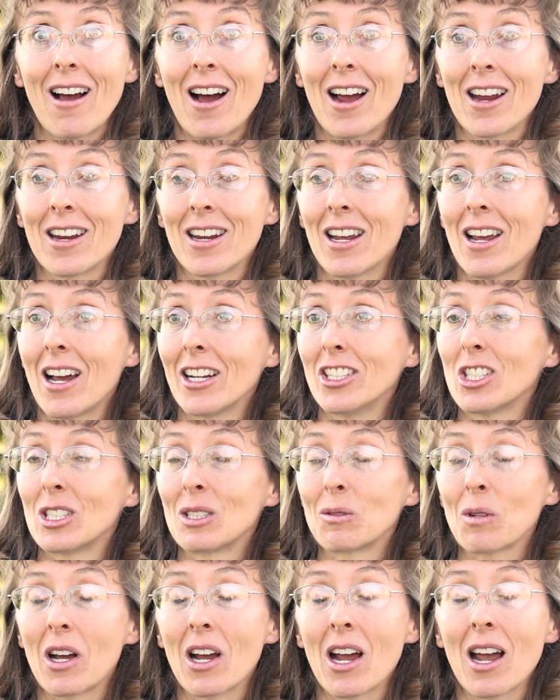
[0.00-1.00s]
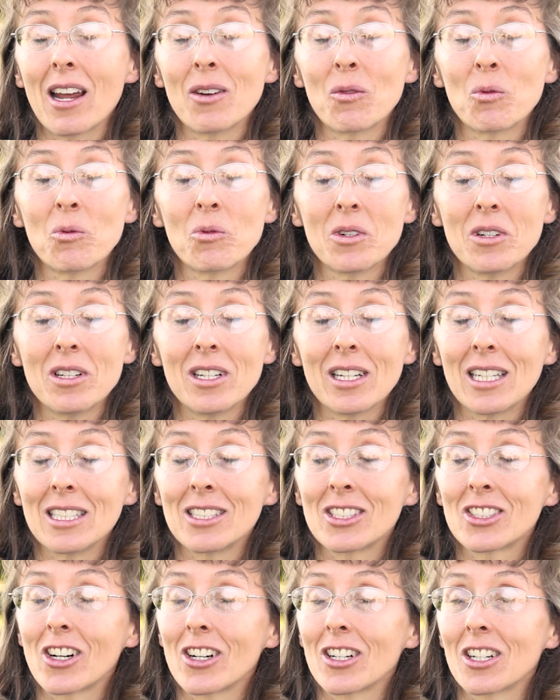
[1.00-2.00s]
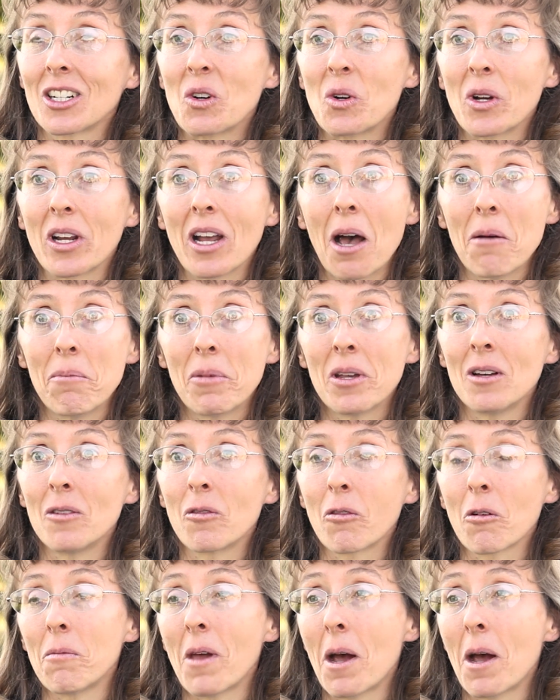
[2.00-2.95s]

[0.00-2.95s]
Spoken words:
I really started going uphill from